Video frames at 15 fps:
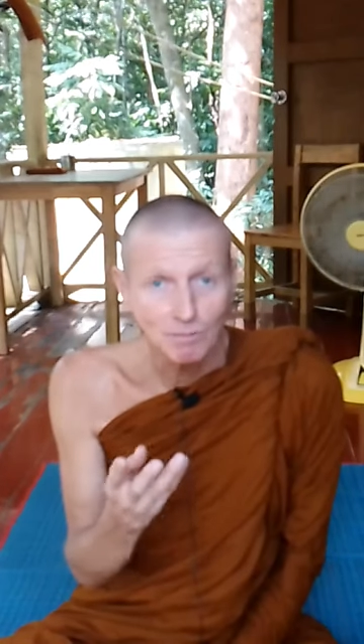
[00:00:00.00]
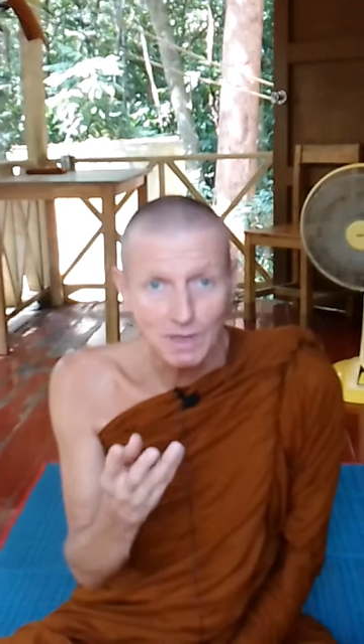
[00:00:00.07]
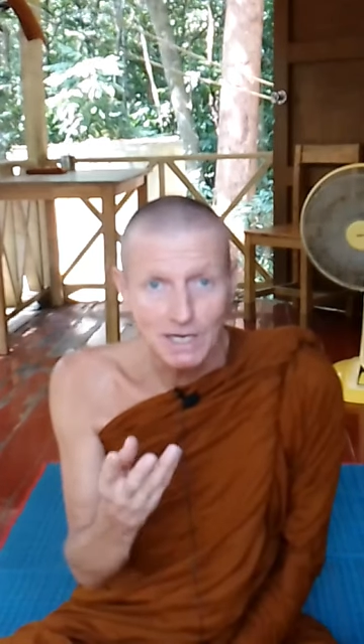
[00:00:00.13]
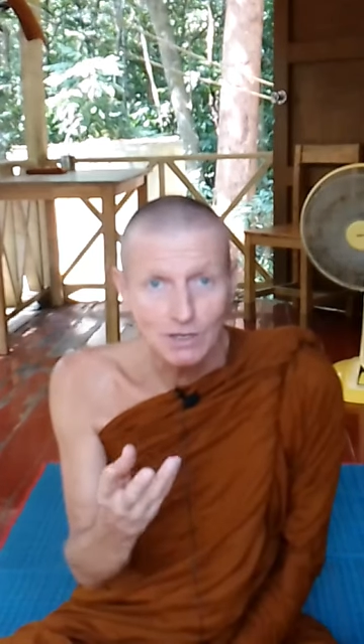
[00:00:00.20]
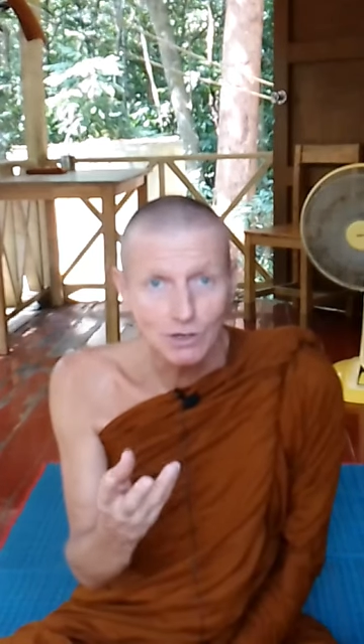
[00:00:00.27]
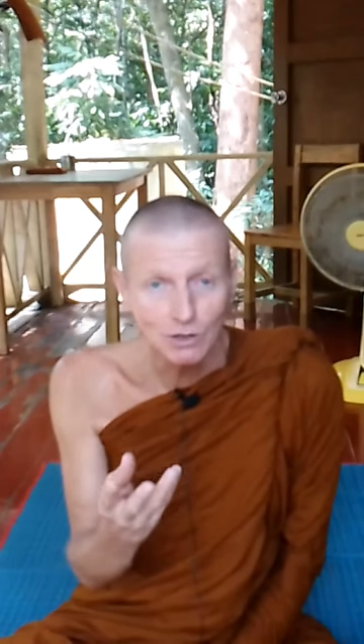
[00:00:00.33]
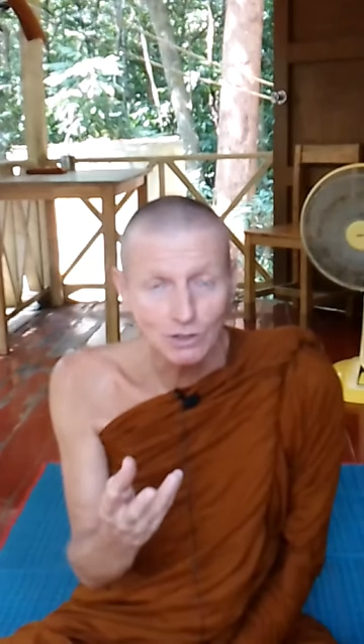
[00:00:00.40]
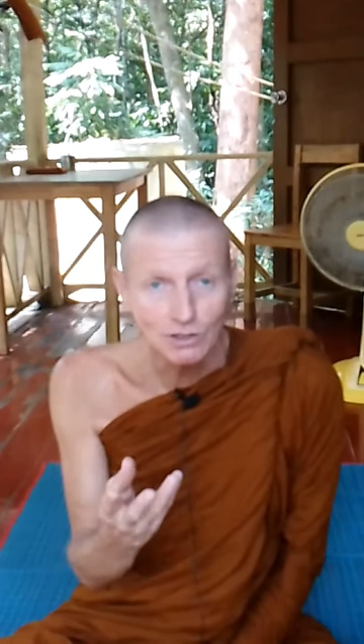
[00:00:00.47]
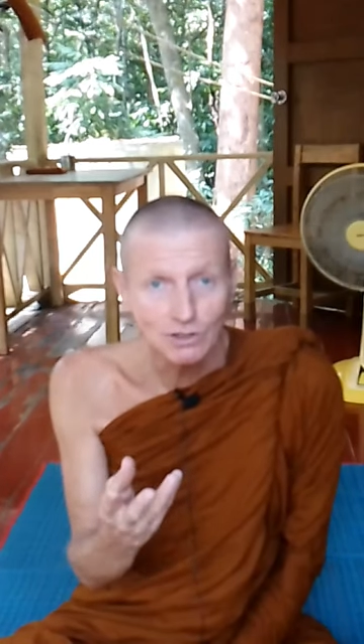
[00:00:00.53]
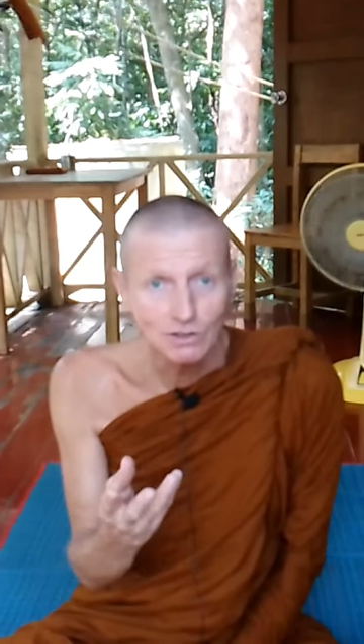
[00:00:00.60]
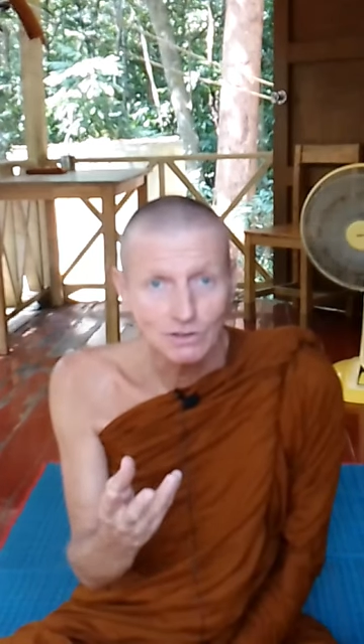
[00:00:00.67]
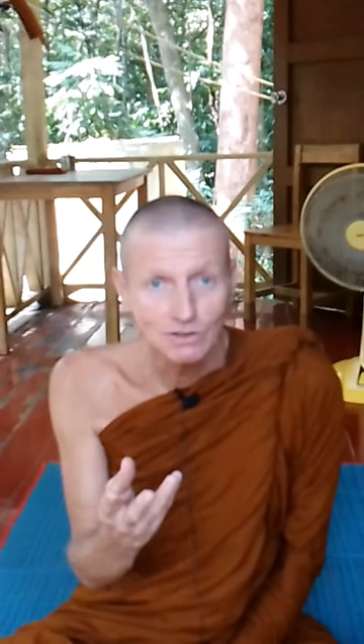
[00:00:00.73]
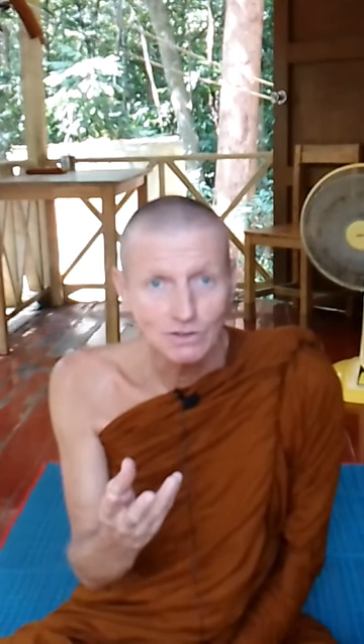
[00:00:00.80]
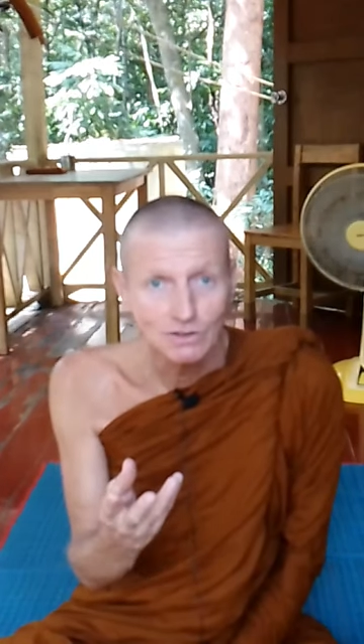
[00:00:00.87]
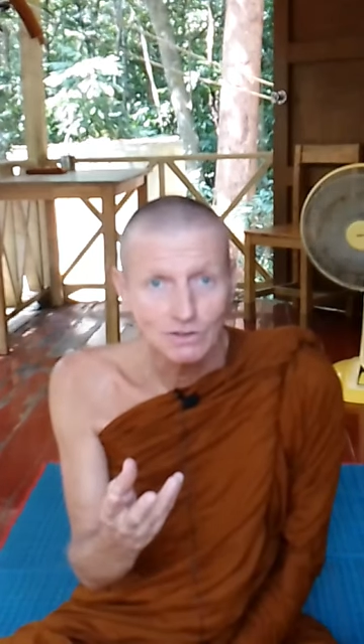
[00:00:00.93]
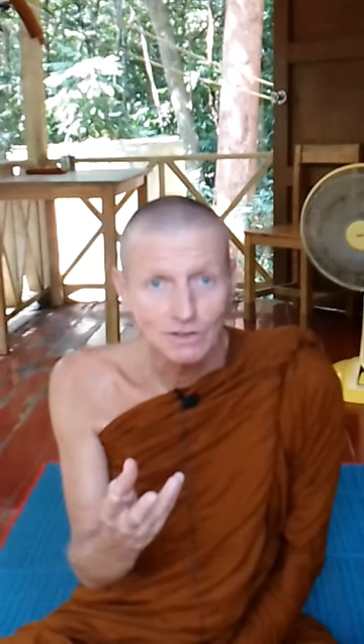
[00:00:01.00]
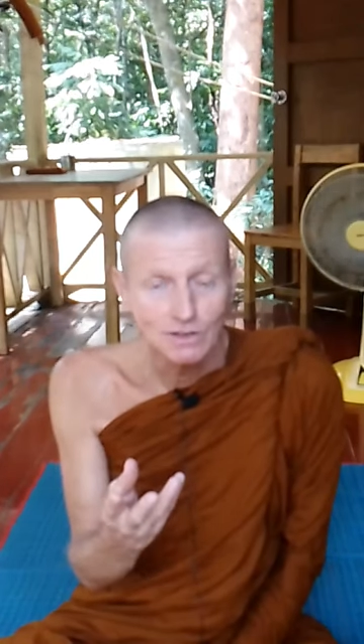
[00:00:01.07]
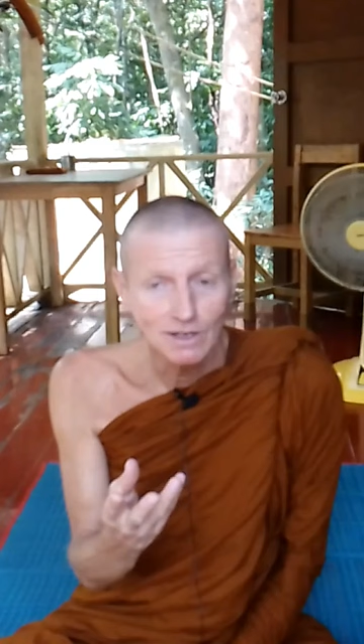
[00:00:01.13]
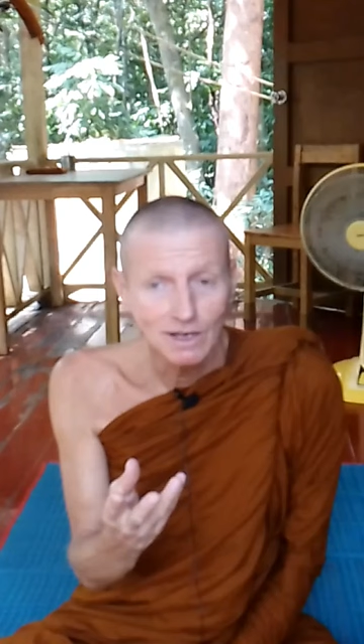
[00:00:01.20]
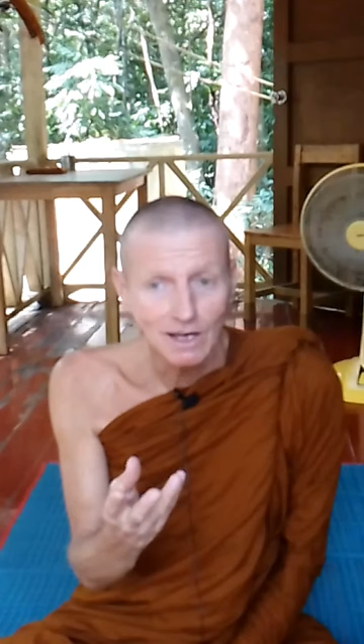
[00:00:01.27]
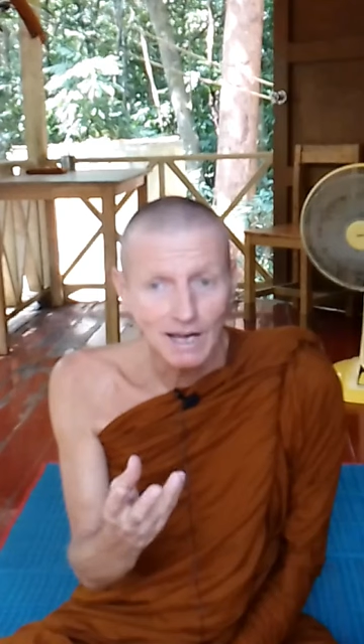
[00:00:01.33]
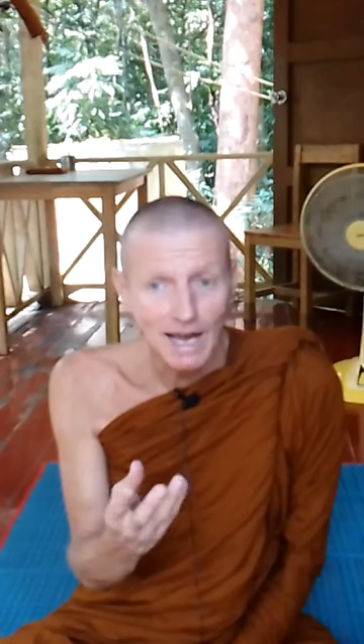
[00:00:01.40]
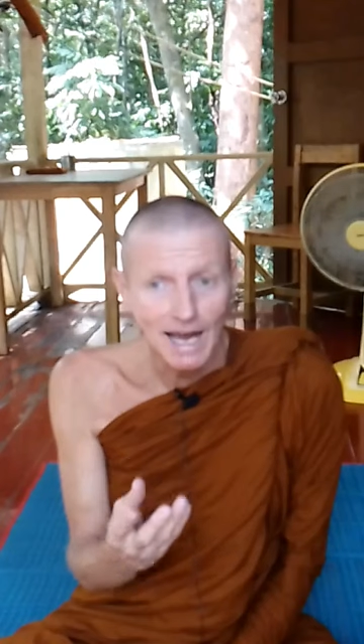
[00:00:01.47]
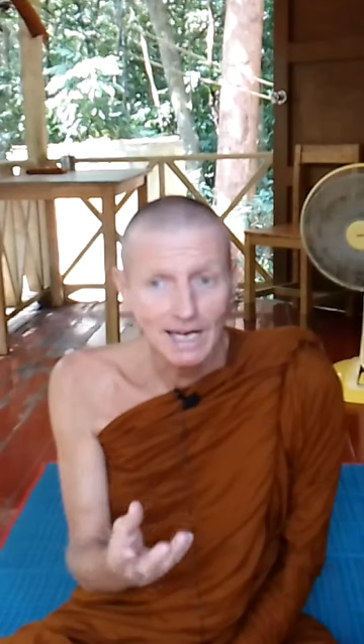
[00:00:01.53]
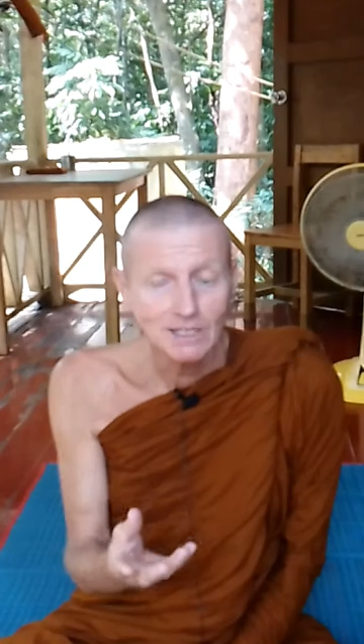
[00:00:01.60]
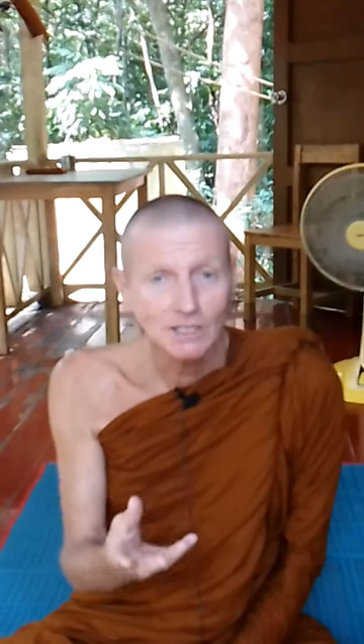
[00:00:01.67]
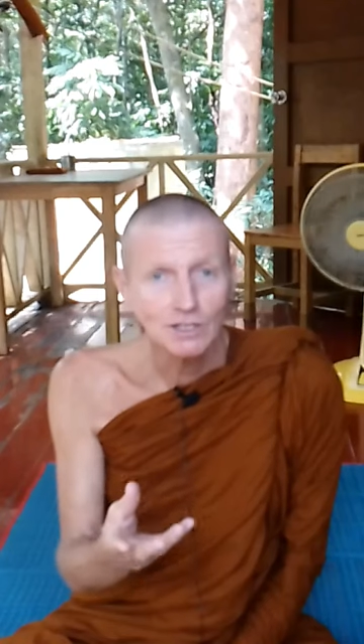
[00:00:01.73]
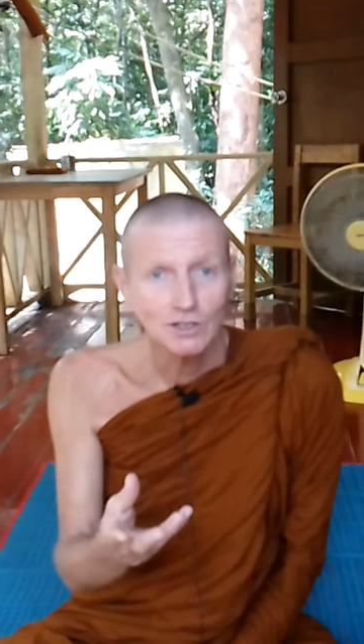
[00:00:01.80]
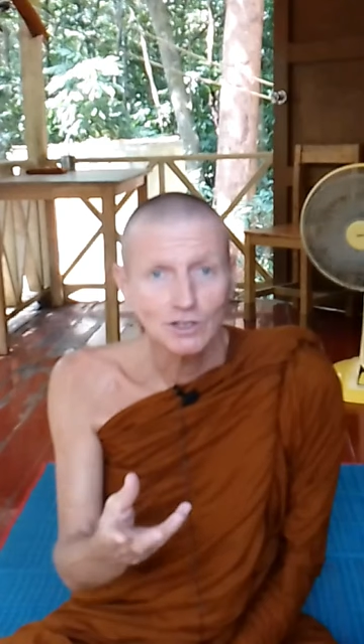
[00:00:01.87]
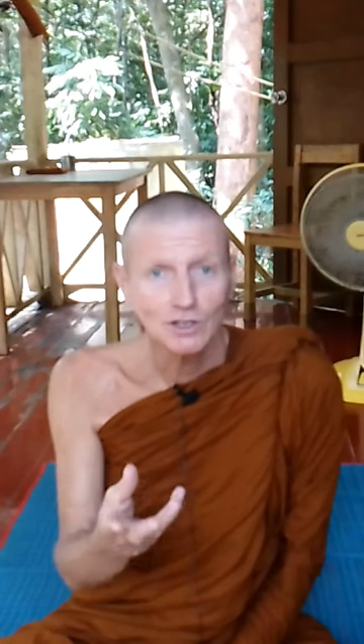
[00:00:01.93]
Be good and